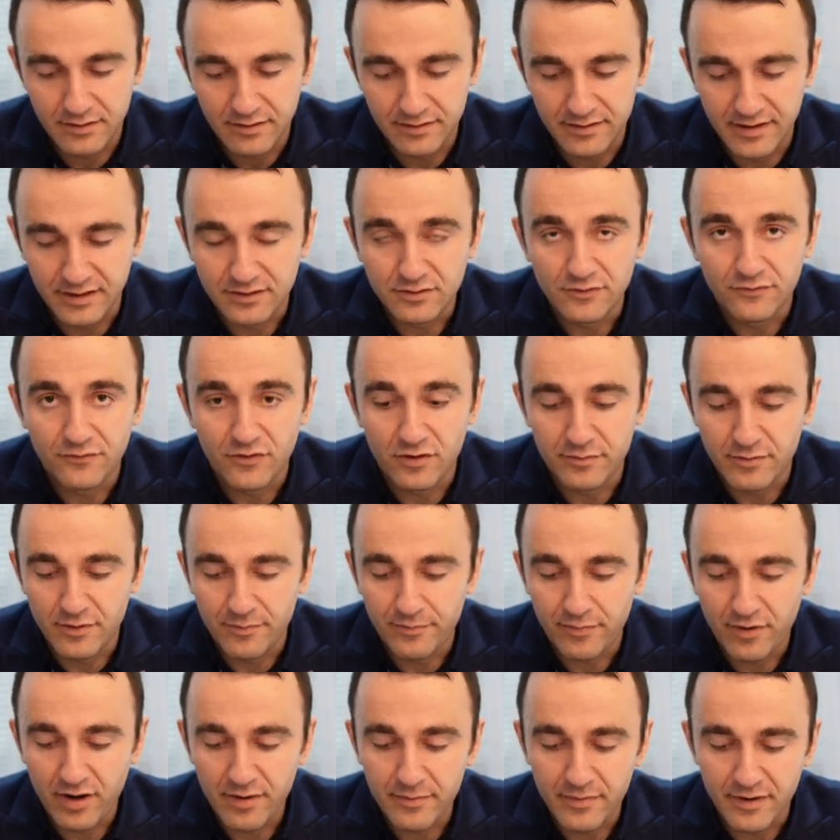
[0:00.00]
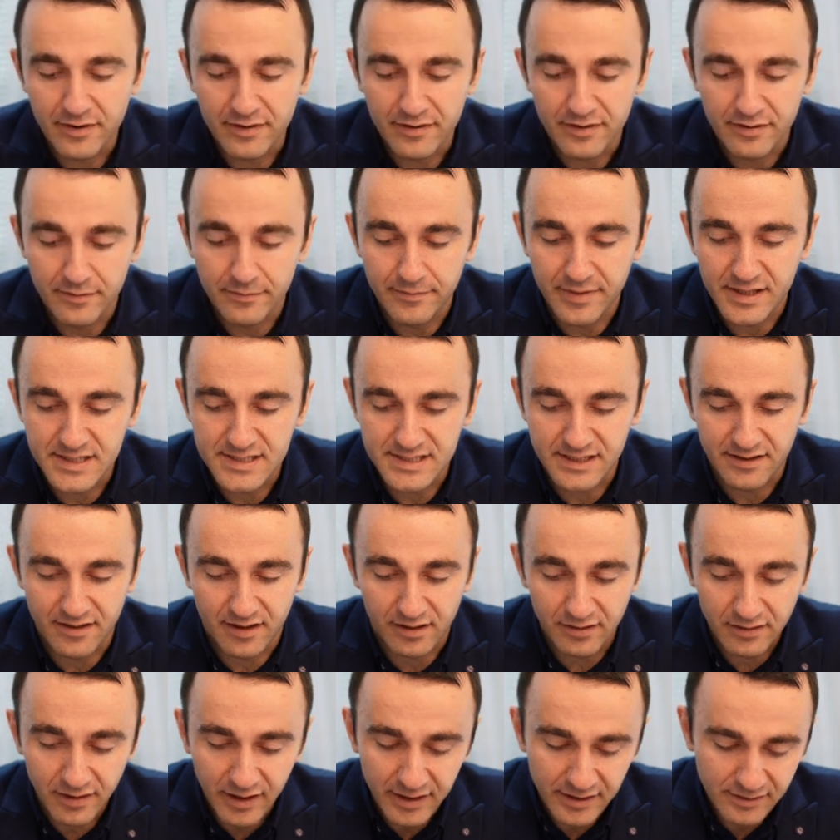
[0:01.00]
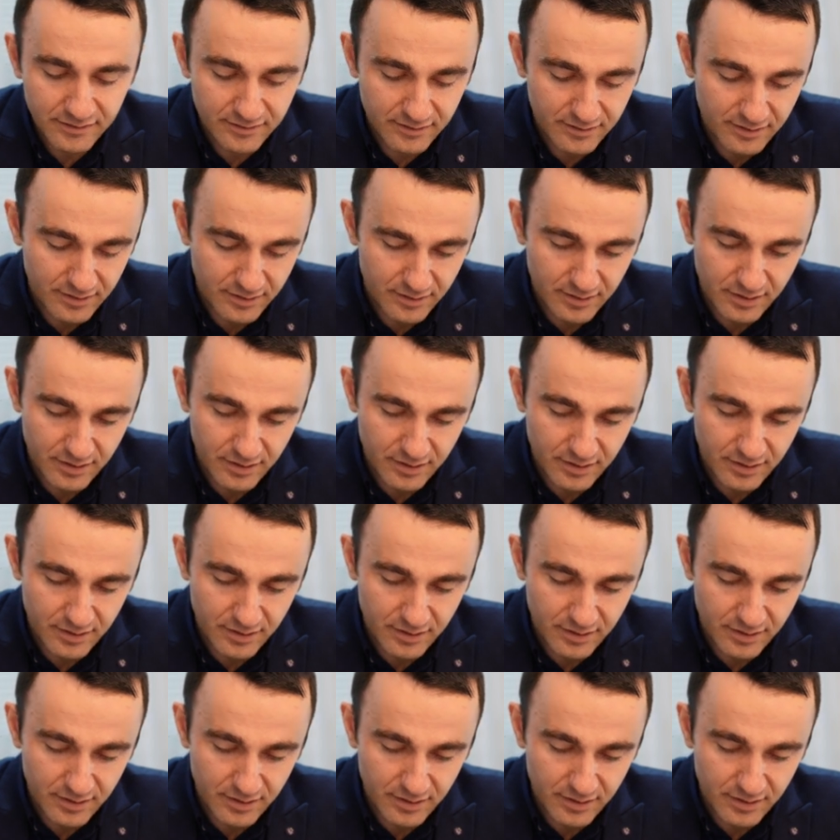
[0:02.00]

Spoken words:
that you form a primary benzene halide,